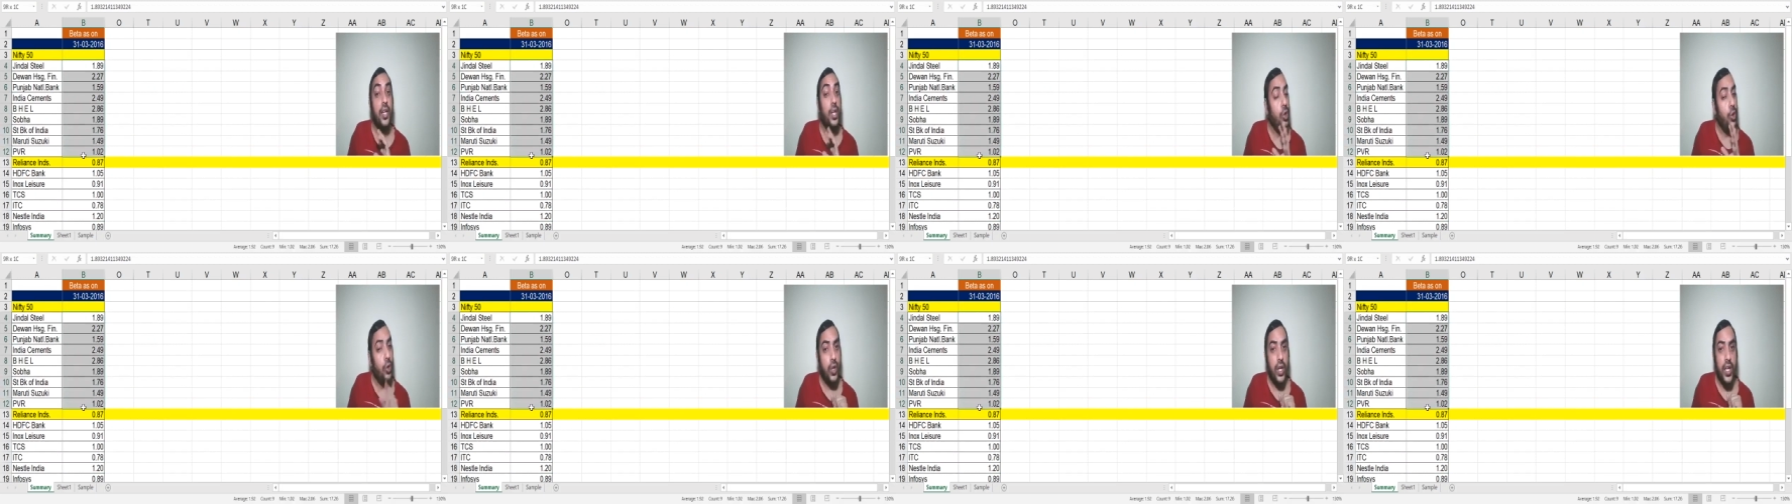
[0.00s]

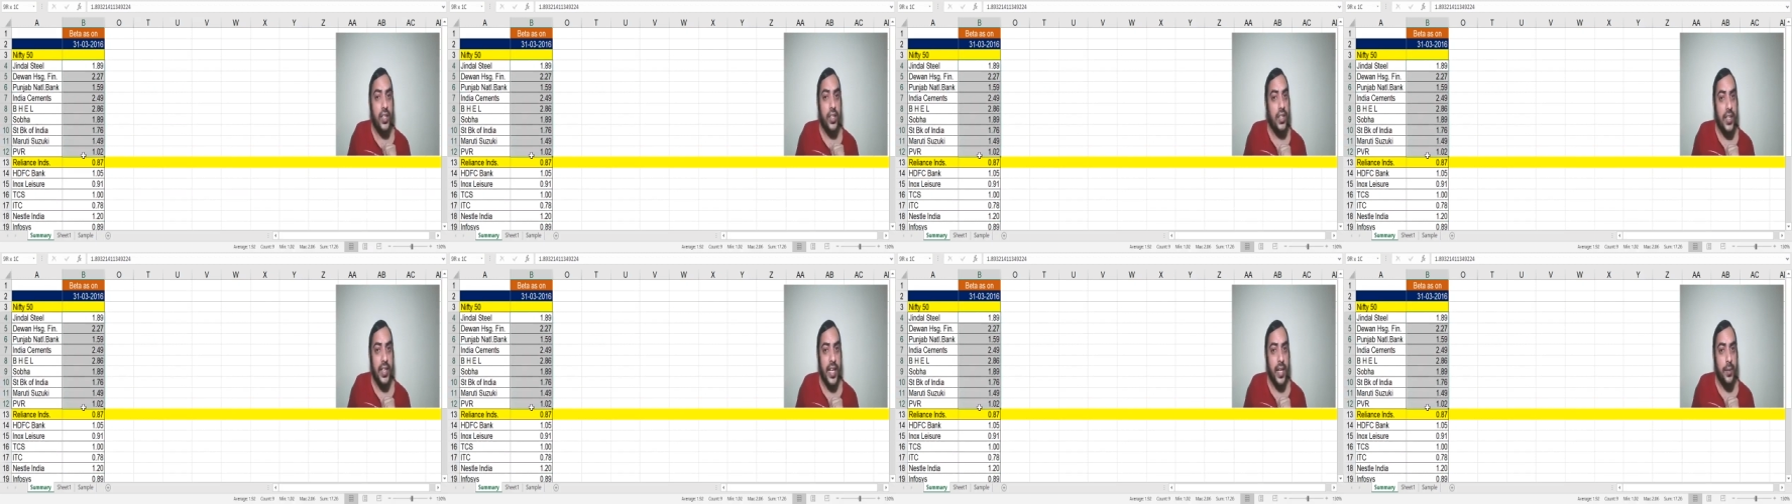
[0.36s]
look
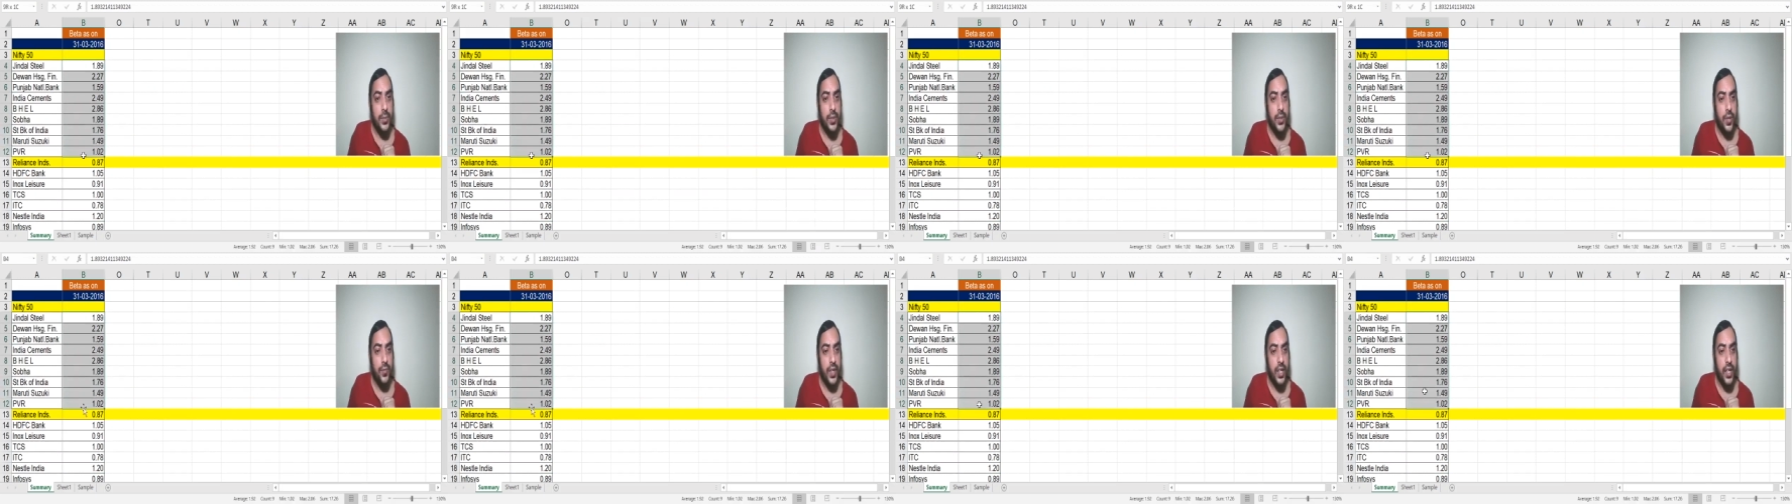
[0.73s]
at the
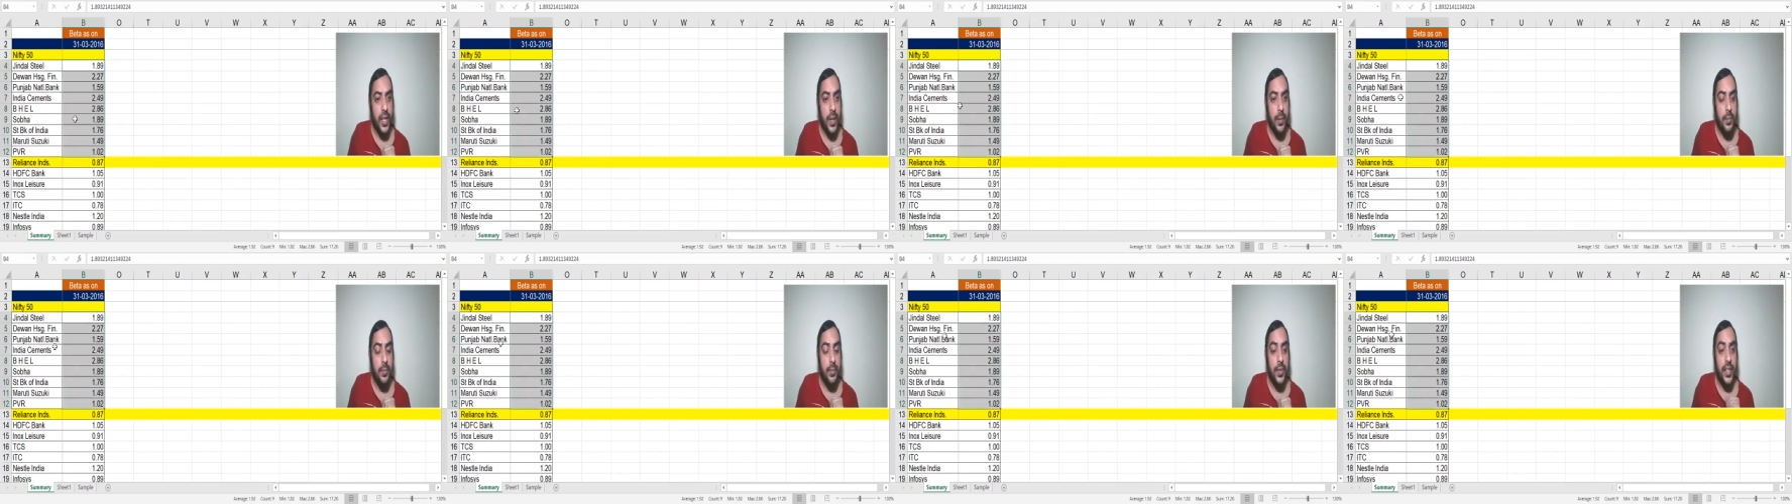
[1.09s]
names of the
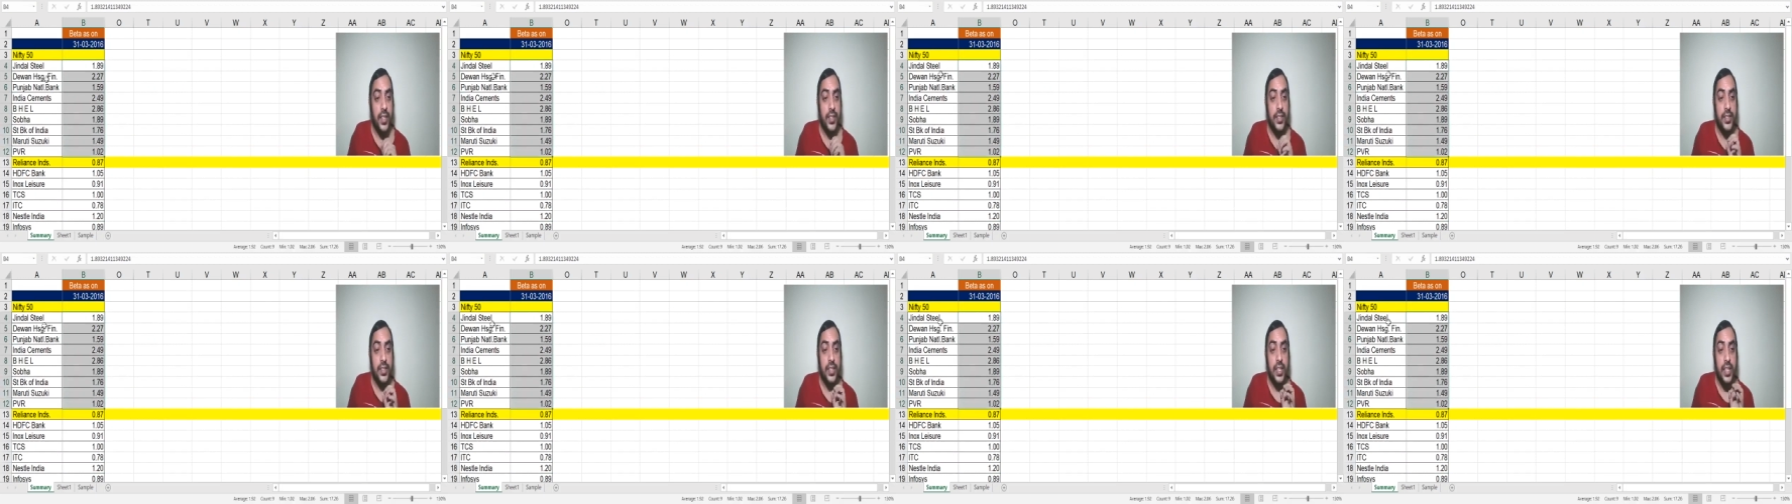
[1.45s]

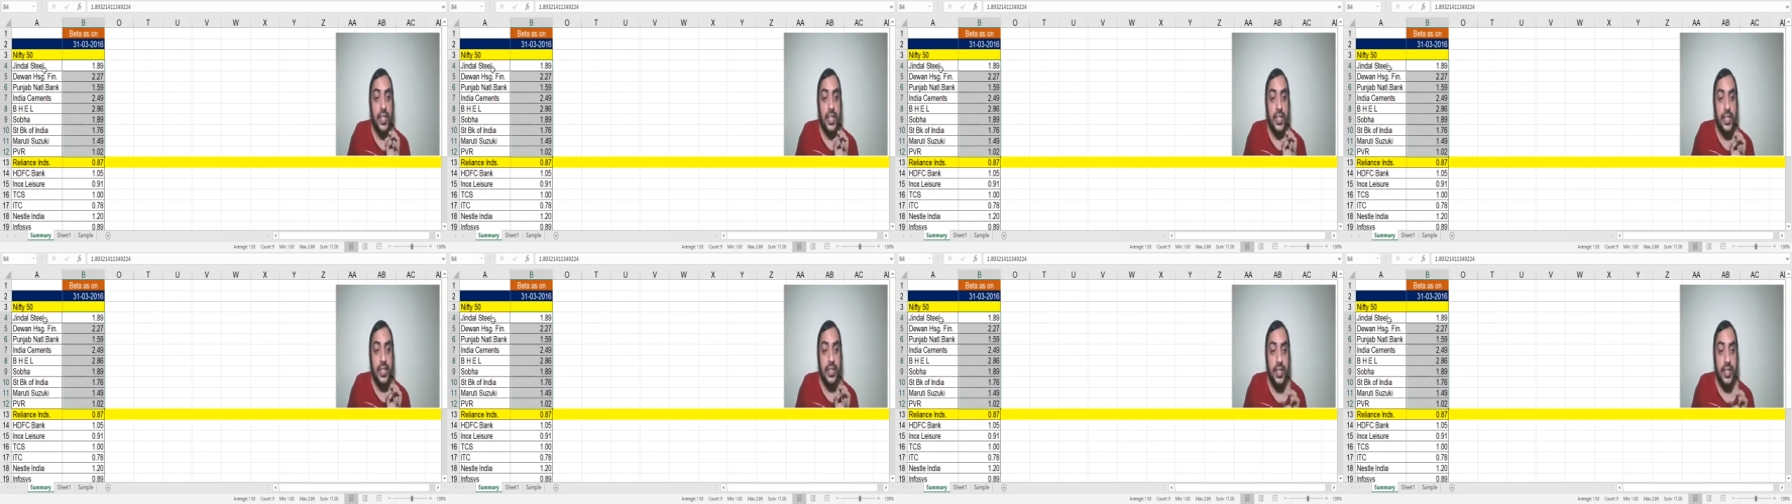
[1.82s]
companies.
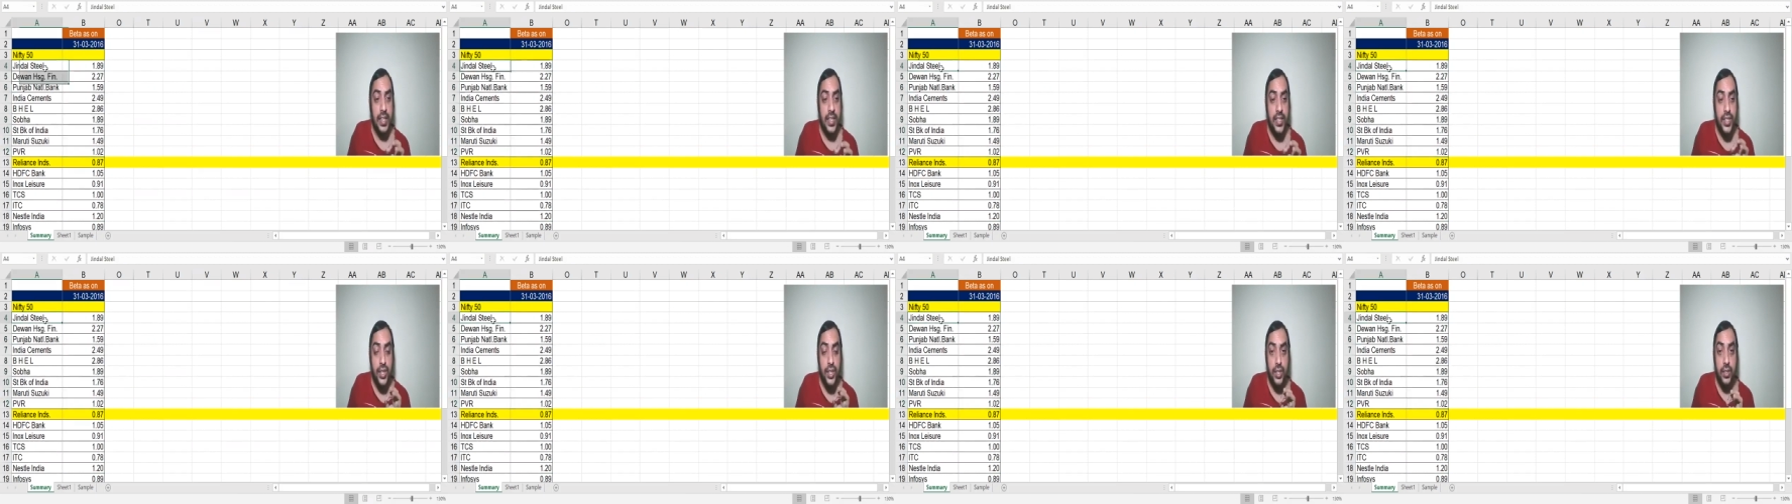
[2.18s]

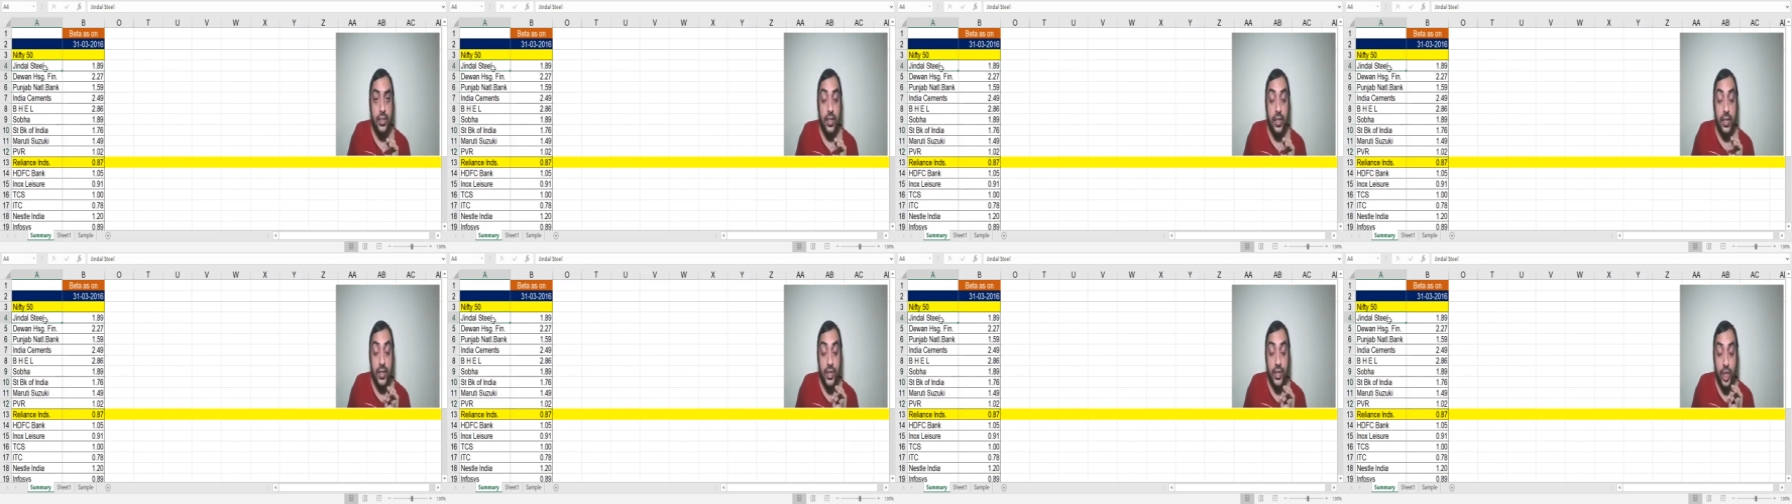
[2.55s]

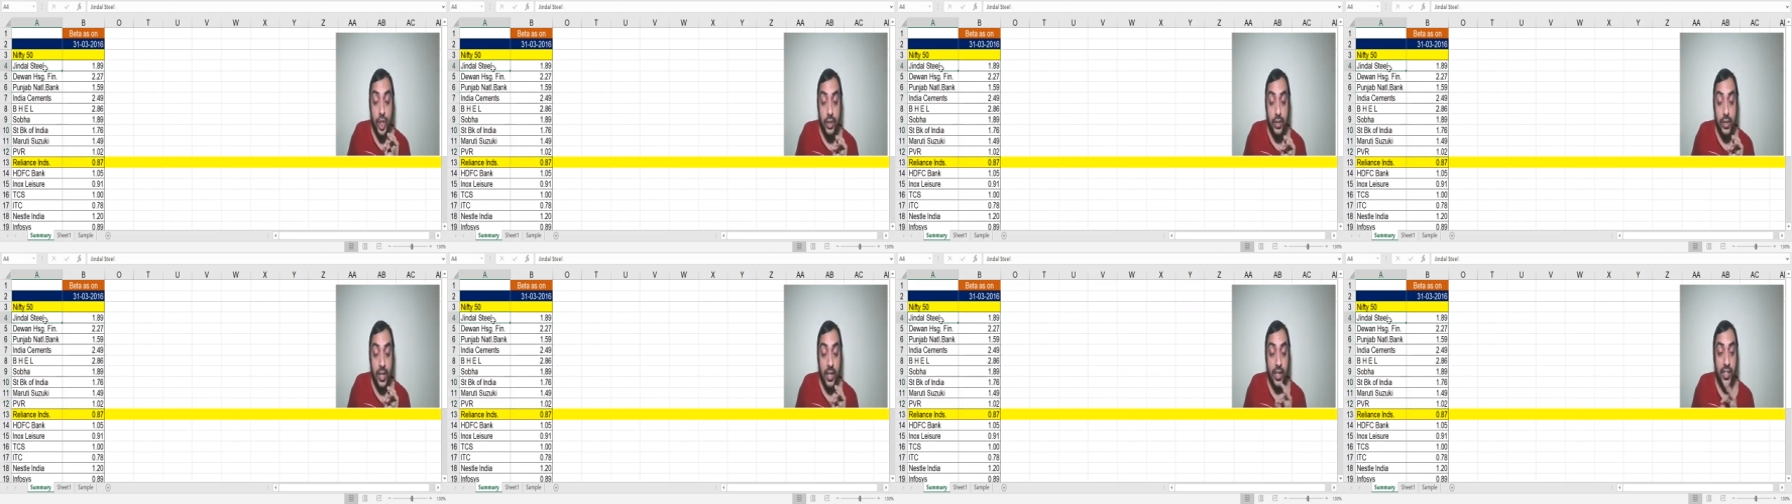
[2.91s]

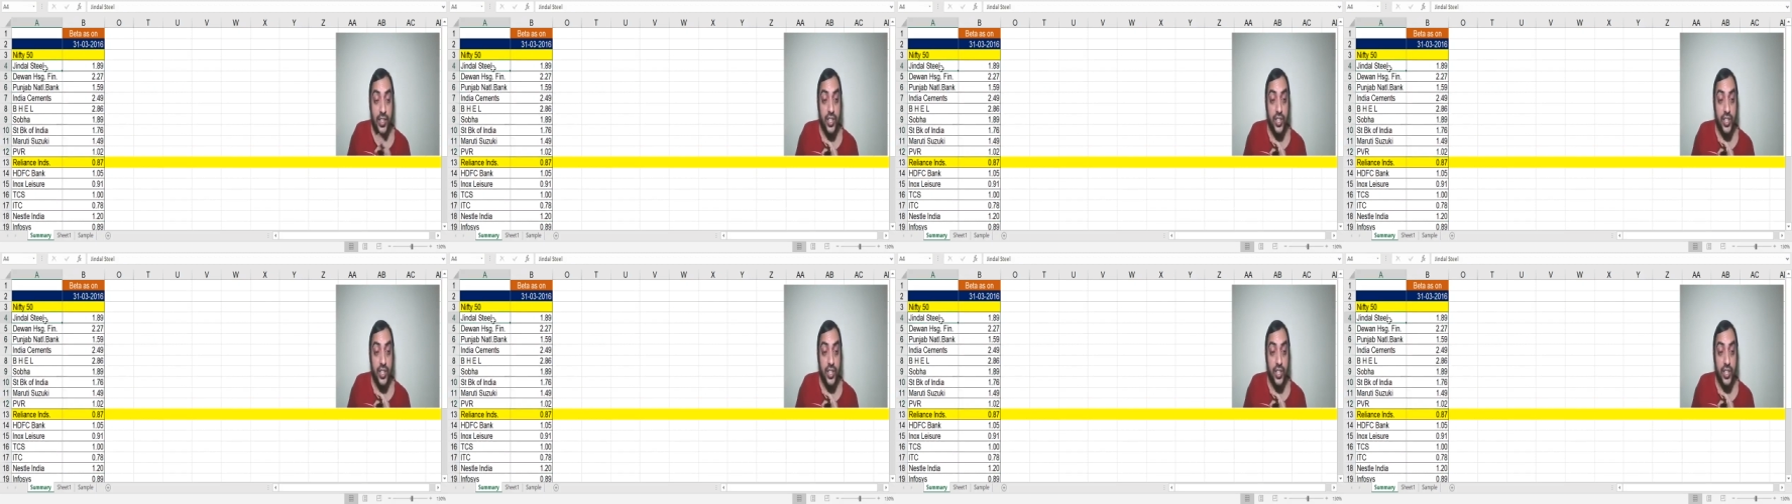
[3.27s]
Jindal